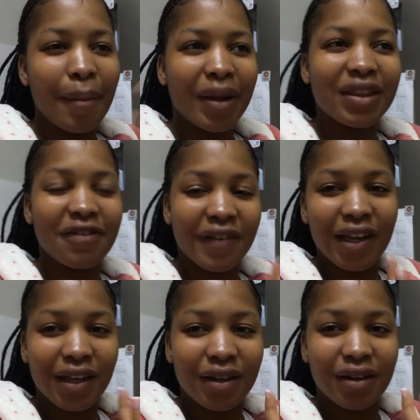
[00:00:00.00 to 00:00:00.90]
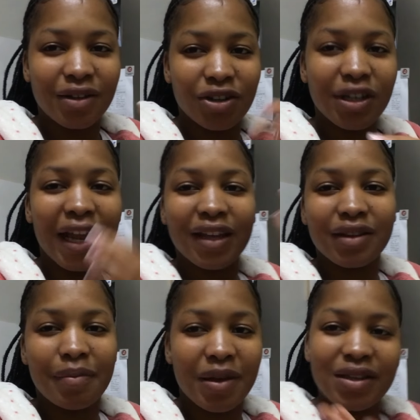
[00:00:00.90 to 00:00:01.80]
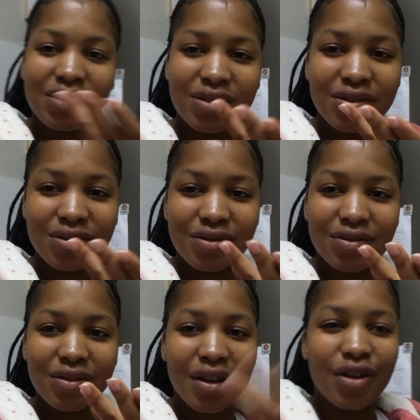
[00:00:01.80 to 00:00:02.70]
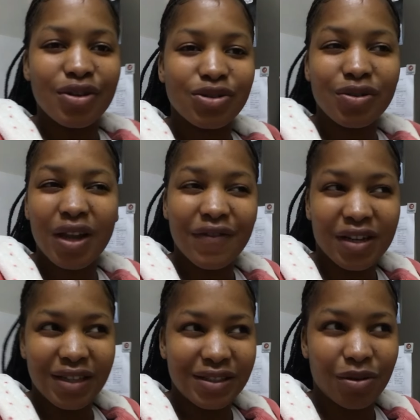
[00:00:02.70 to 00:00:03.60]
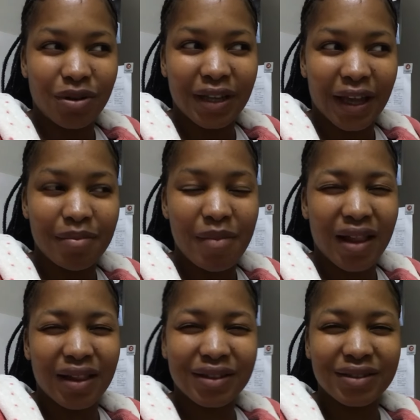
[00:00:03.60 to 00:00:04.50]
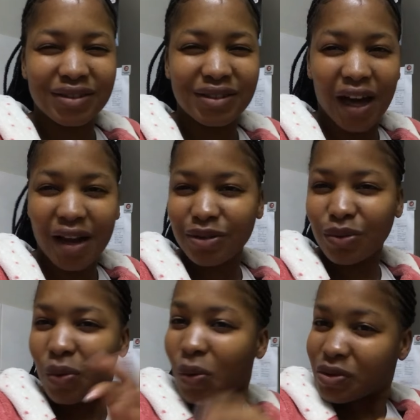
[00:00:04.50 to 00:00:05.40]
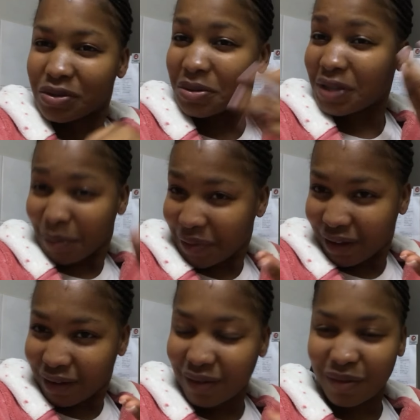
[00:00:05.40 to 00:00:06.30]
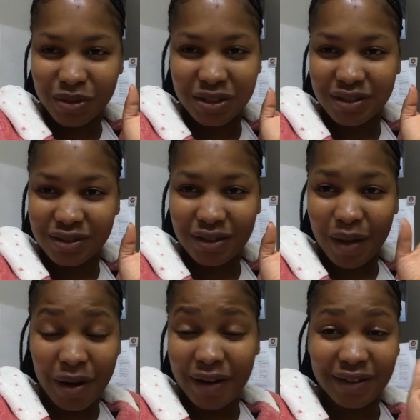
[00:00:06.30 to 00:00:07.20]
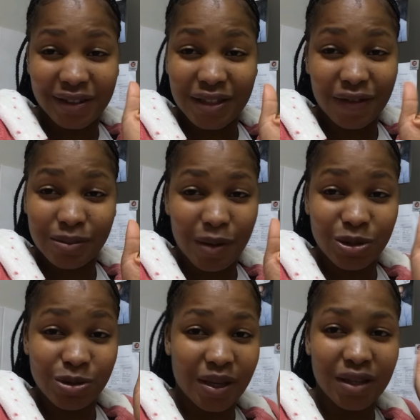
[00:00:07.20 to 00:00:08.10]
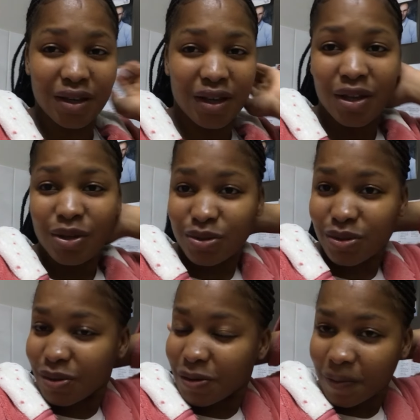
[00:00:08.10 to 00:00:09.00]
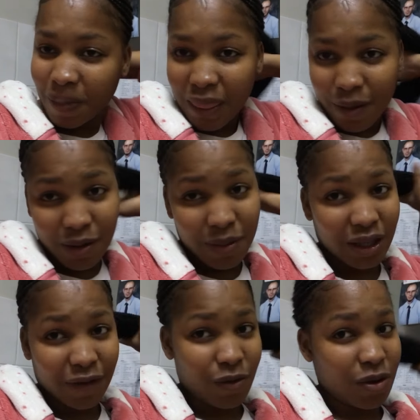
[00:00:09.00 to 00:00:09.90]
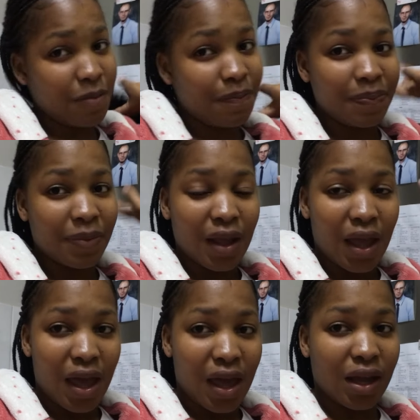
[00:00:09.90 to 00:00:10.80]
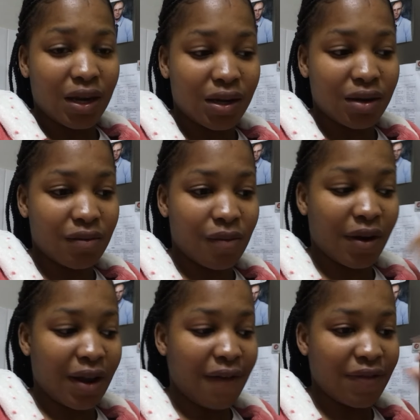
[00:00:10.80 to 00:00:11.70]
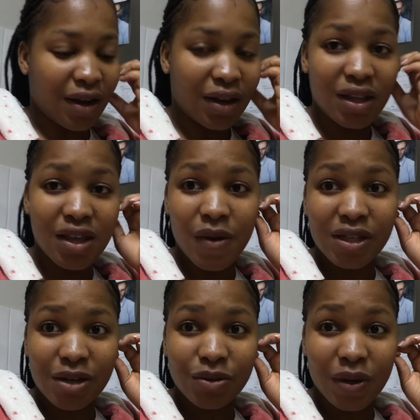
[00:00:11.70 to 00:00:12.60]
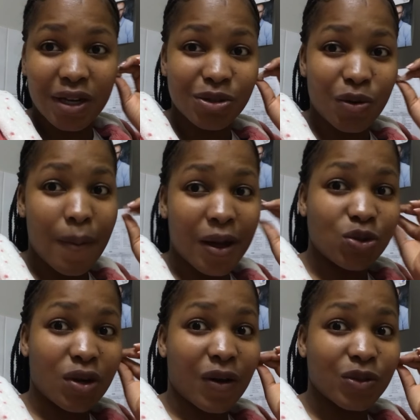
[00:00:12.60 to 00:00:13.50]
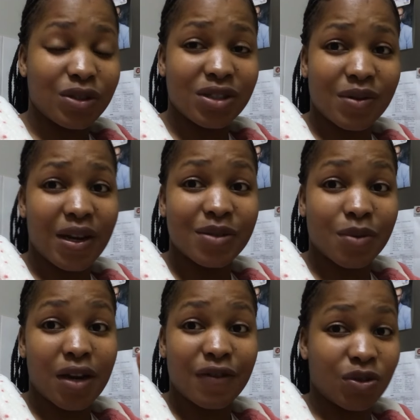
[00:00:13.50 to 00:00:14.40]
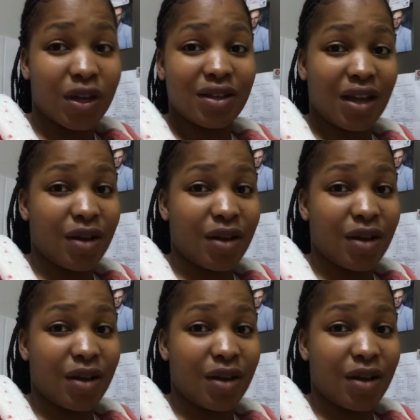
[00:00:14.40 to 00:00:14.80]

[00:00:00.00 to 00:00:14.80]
but the filling, not like the base. So in Afrikaans they call it like milk tart course or something, which apparently Dave was mommy to make. So I'm gonna make that for him and we're gonna have that. He went out quickly to go buy sugar because we just realized we don't have sugar in the